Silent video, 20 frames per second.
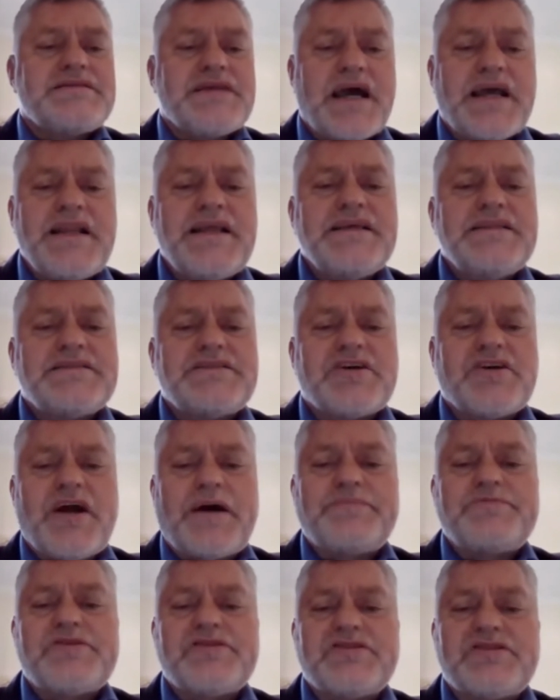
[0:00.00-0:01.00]
Daily
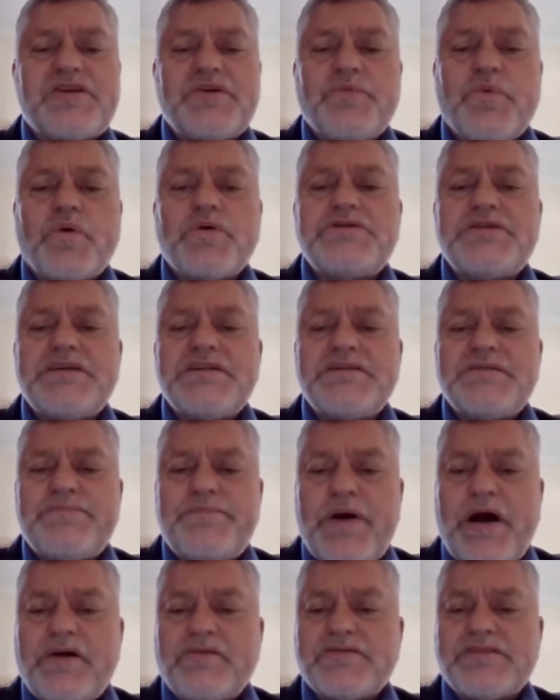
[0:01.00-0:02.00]
interruptions in water
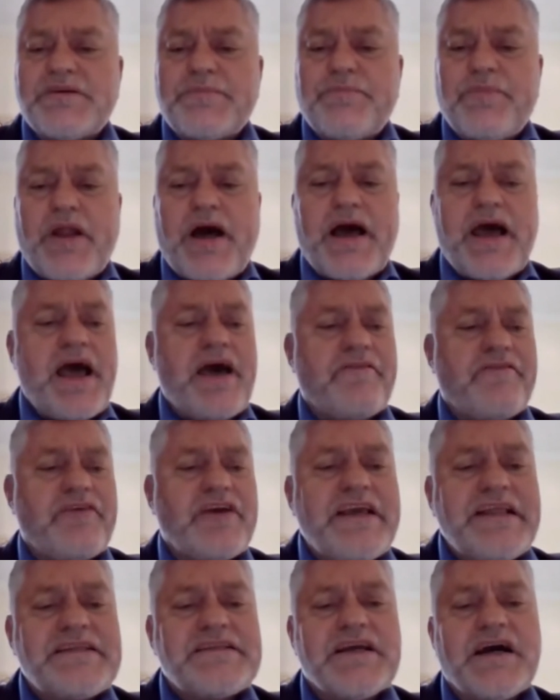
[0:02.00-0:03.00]
and power supply have
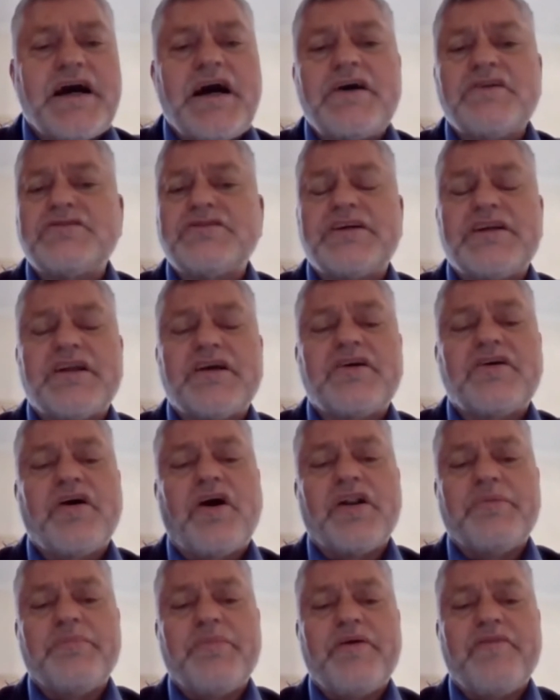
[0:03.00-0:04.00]
hit the Gauteng
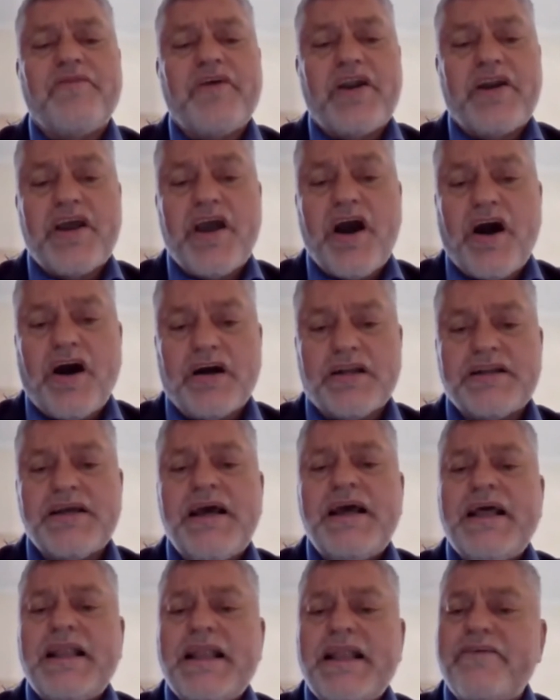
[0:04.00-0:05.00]
economy very hard,
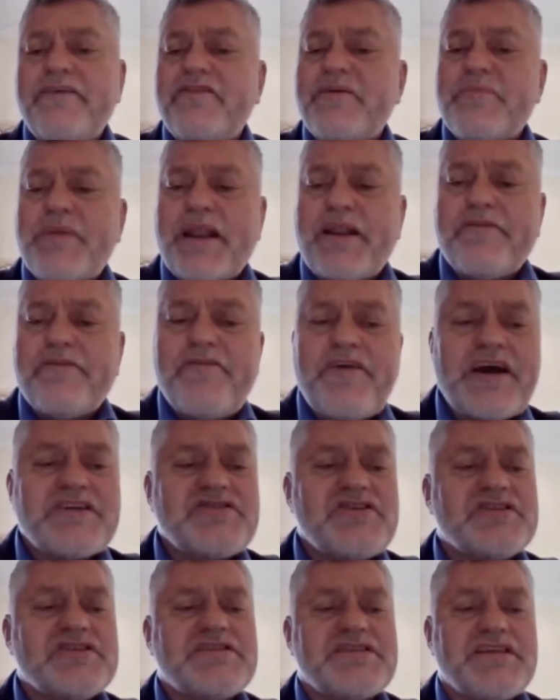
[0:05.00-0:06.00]
leaving
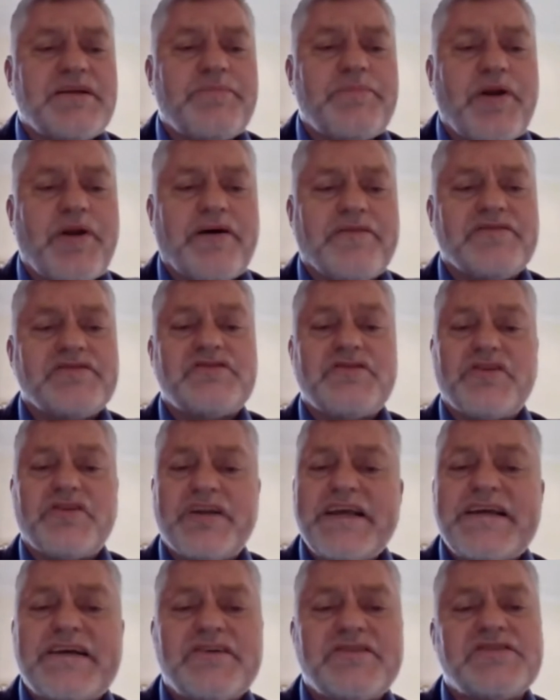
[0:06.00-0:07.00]
manufacturers in the province to
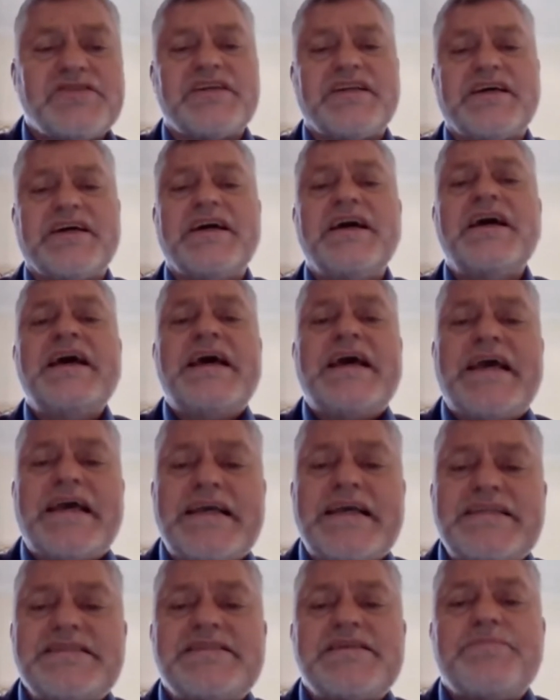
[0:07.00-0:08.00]
reconsider
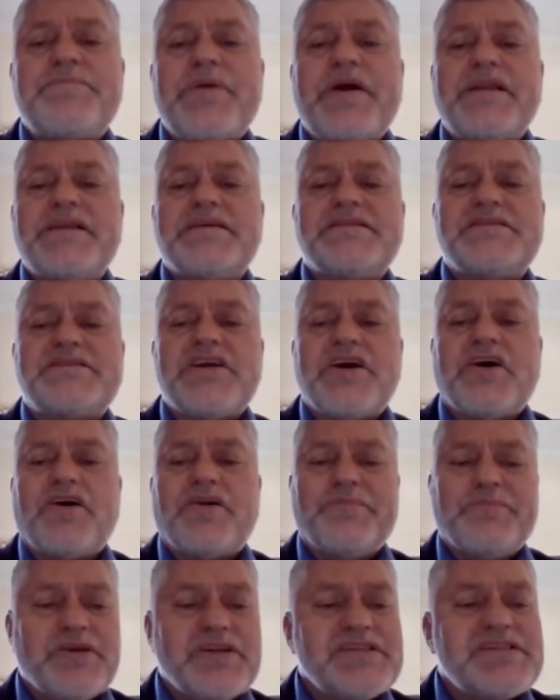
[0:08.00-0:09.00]
its dependency
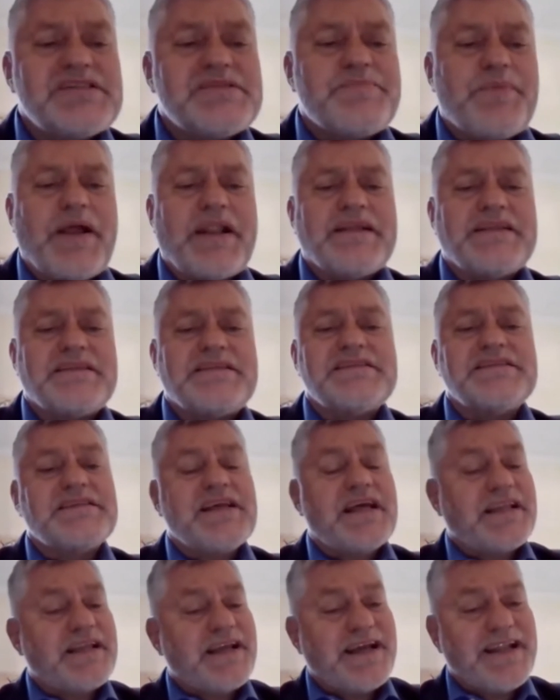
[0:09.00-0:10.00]
on municipalities
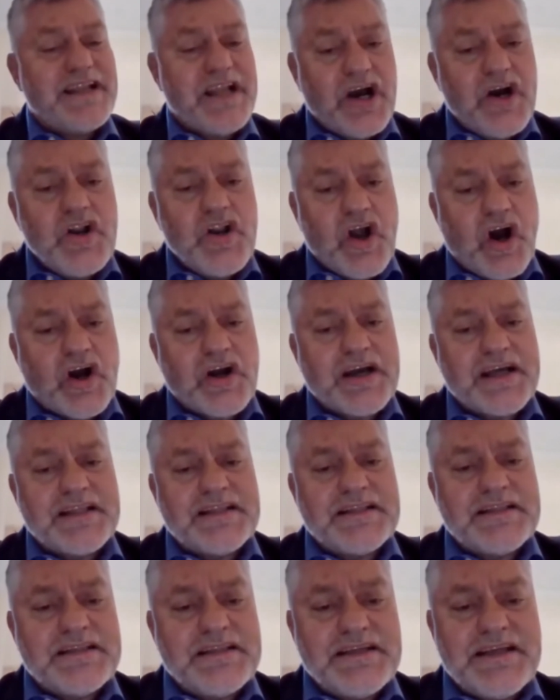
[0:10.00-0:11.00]
that can no
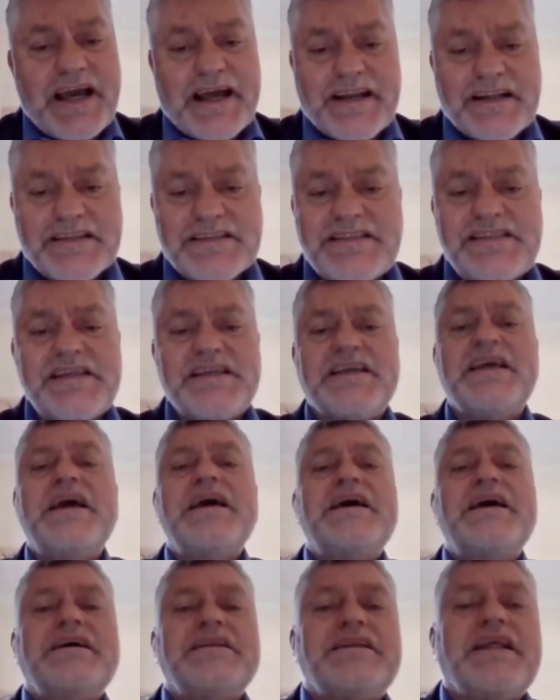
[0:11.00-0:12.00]
longer
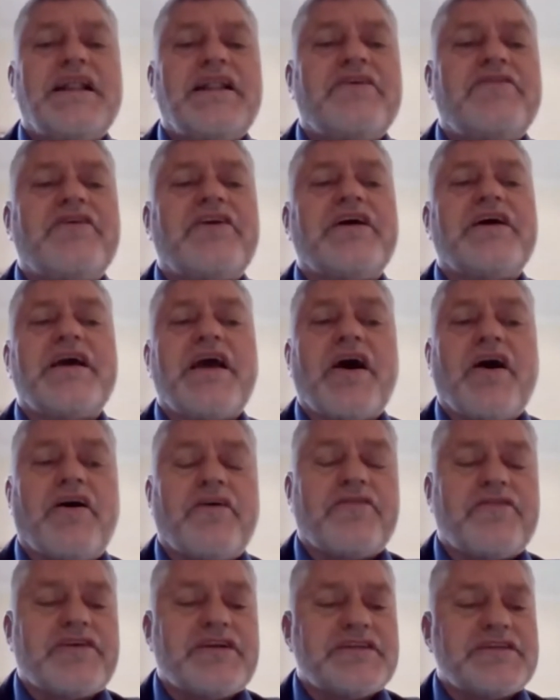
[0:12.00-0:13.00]
guarantee delivery
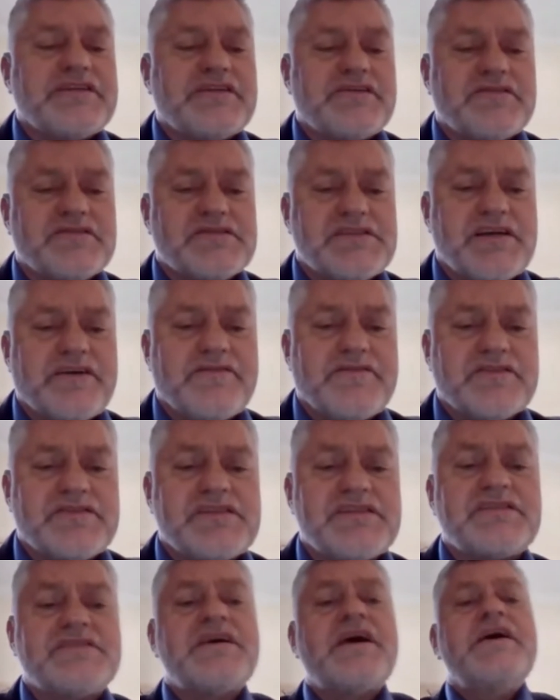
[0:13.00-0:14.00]
of critical
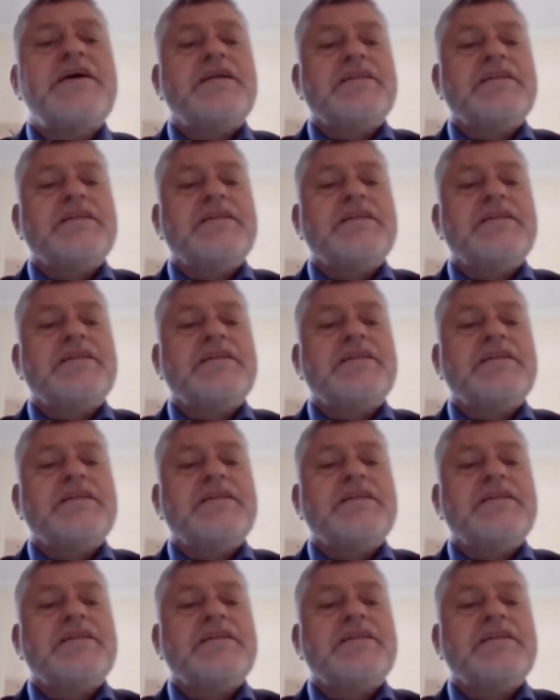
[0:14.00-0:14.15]
services.